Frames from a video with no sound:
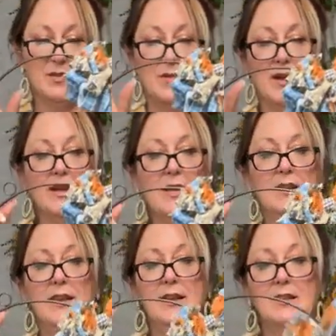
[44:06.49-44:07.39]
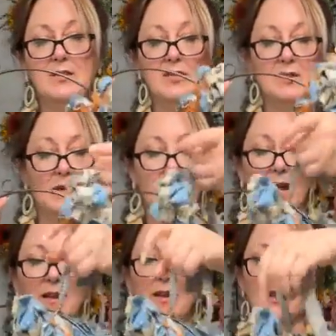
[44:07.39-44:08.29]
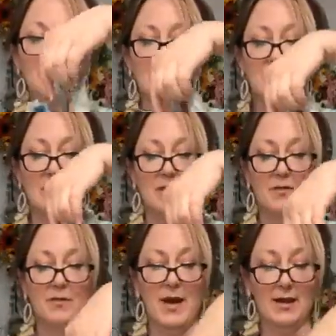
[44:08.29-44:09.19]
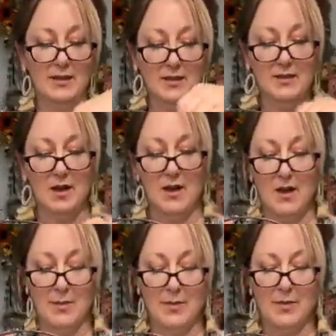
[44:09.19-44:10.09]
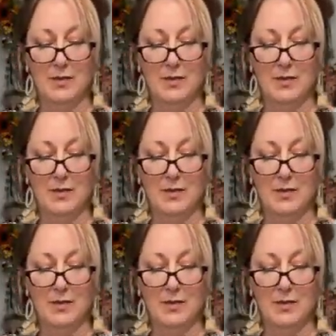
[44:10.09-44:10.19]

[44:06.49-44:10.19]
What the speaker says: So I kind of like it still, I like it myself back at the top